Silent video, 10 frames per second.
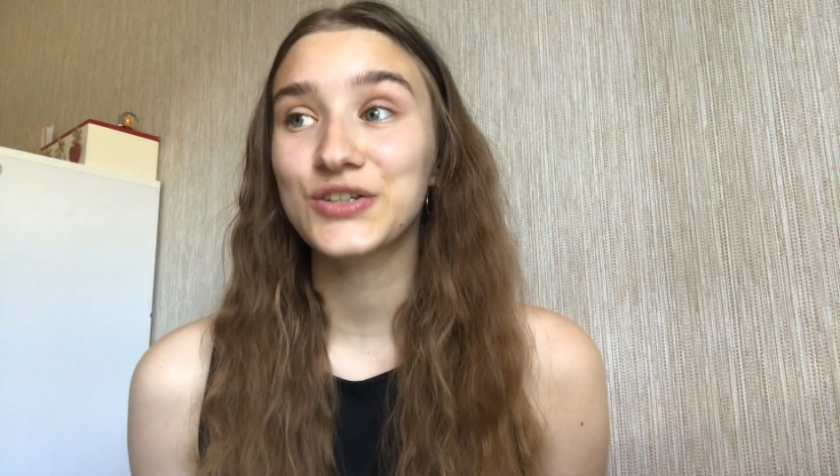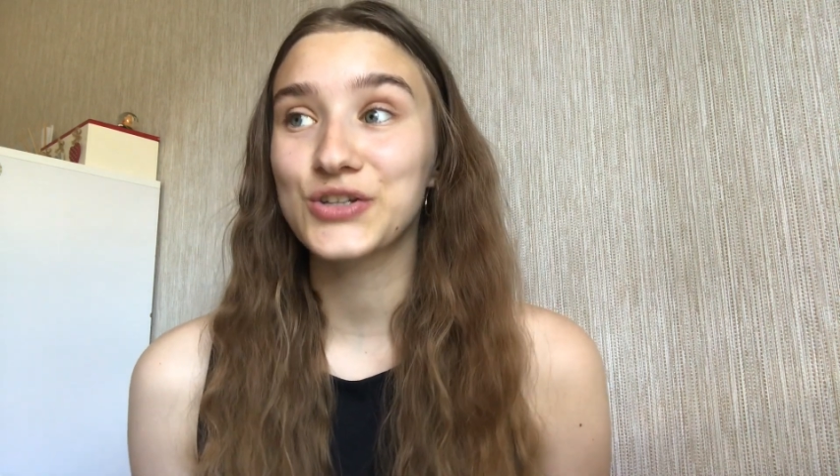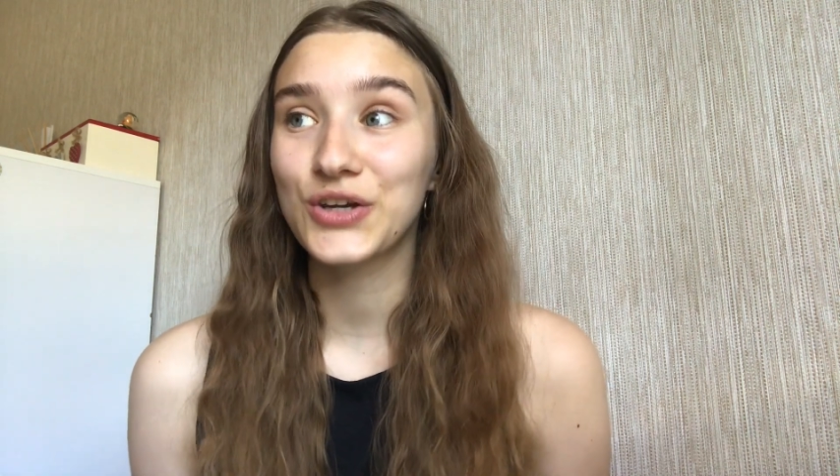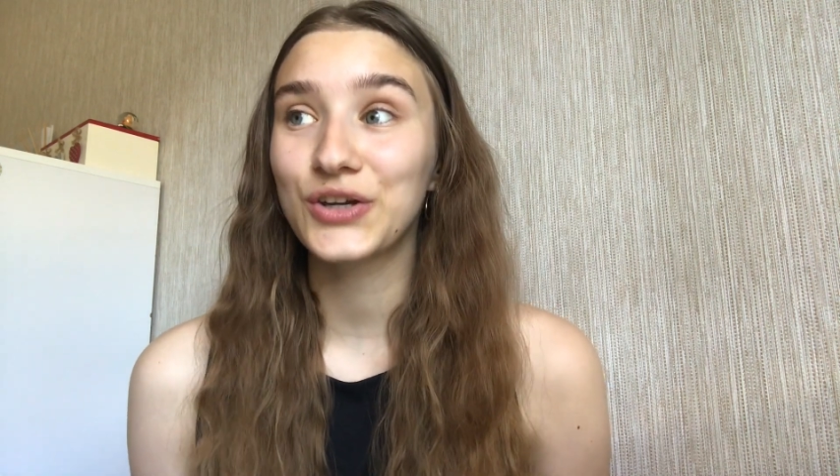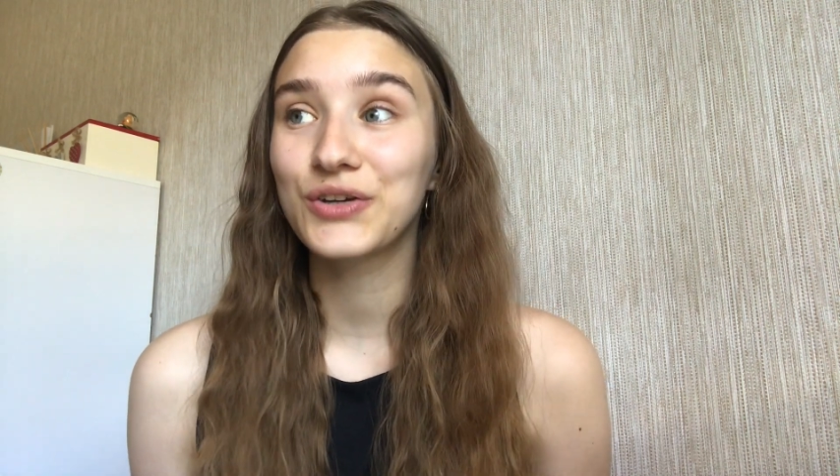
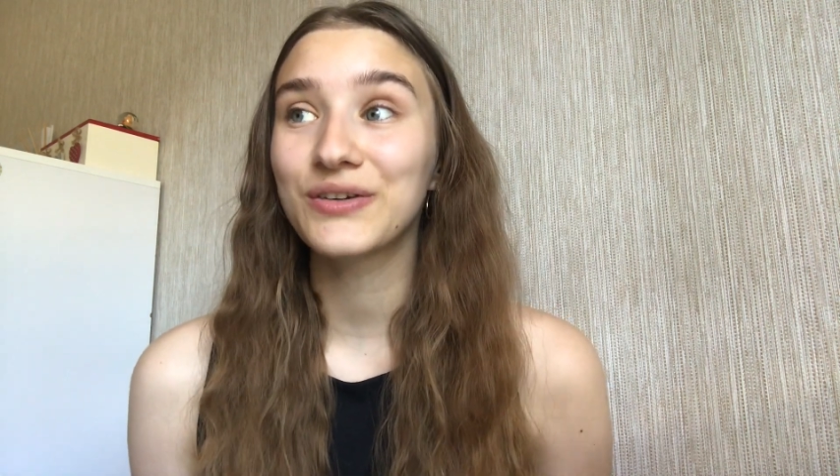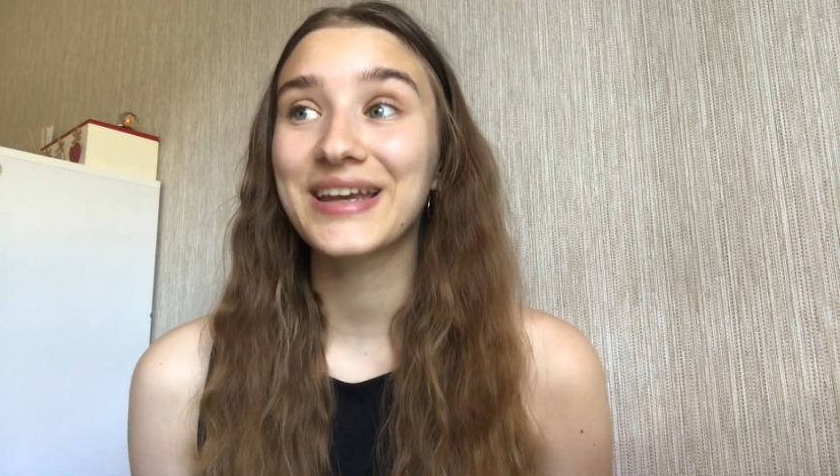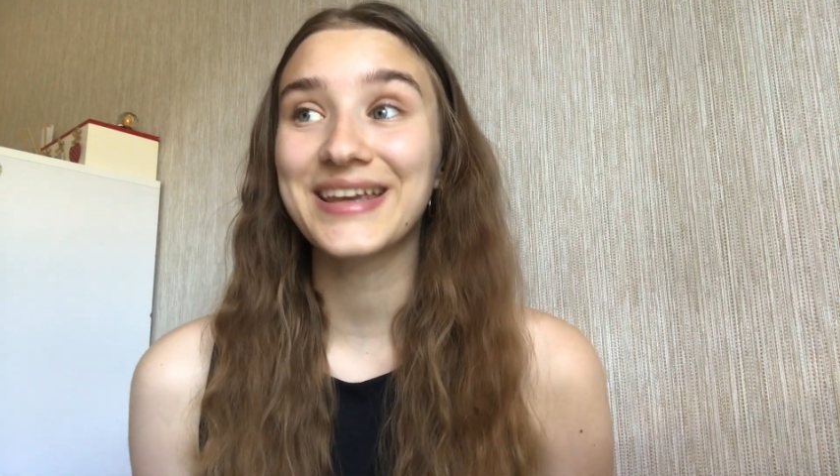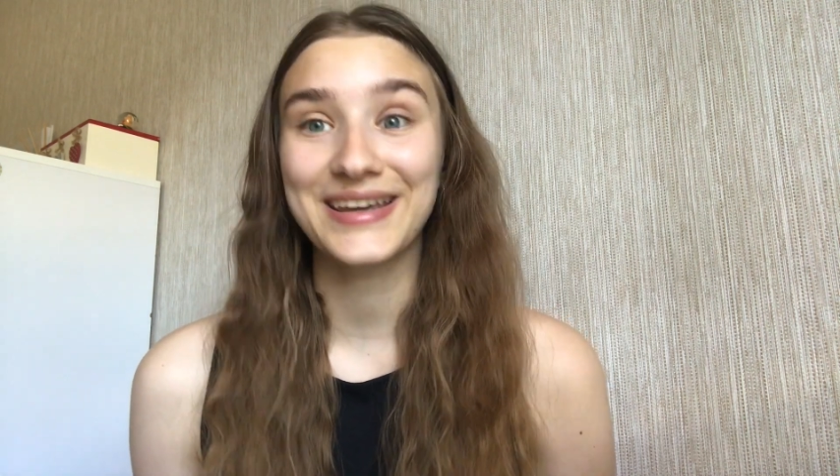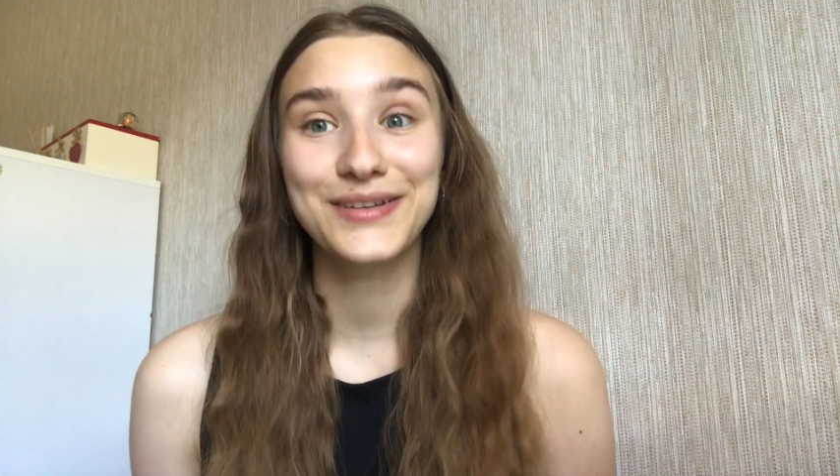to
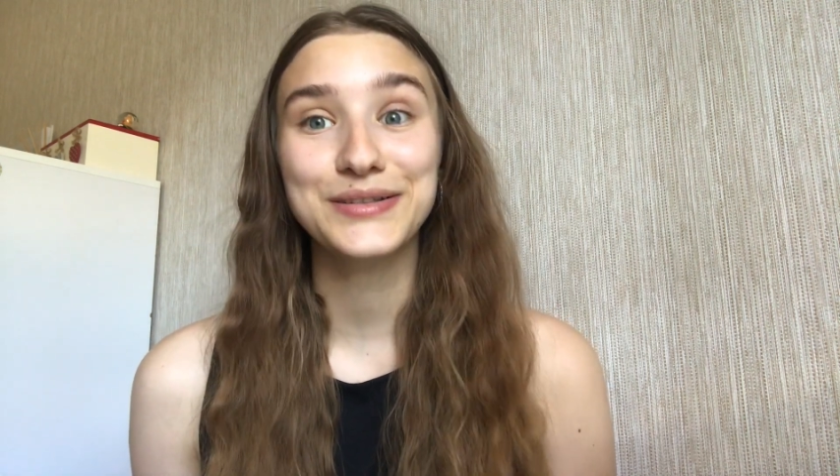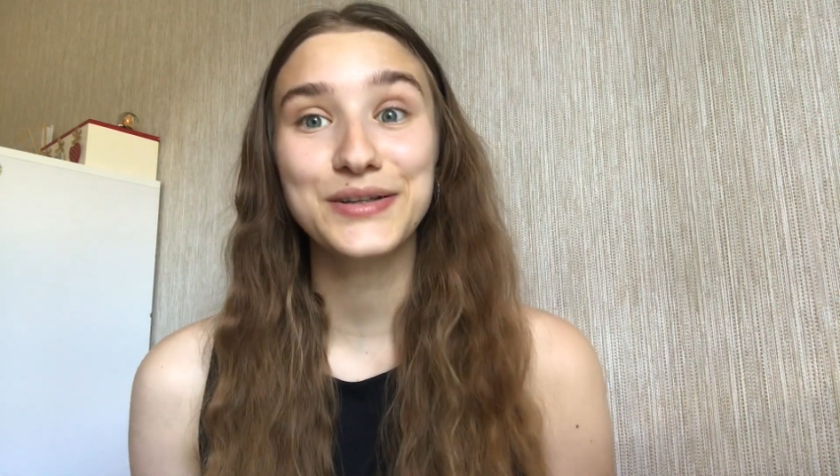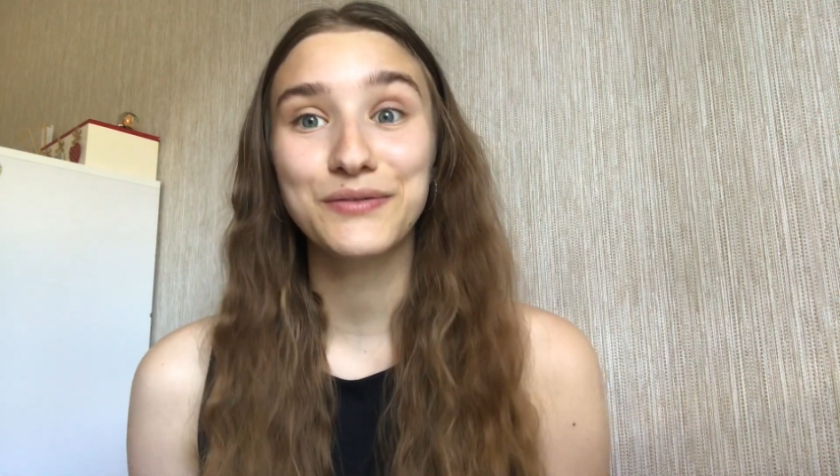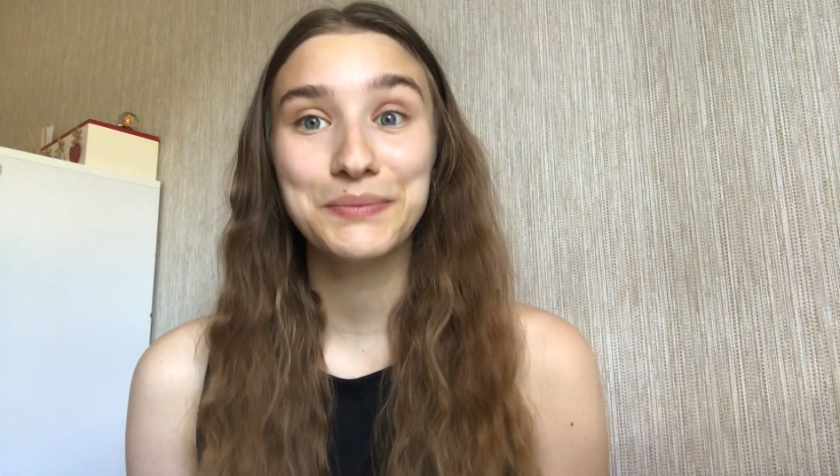get yourself a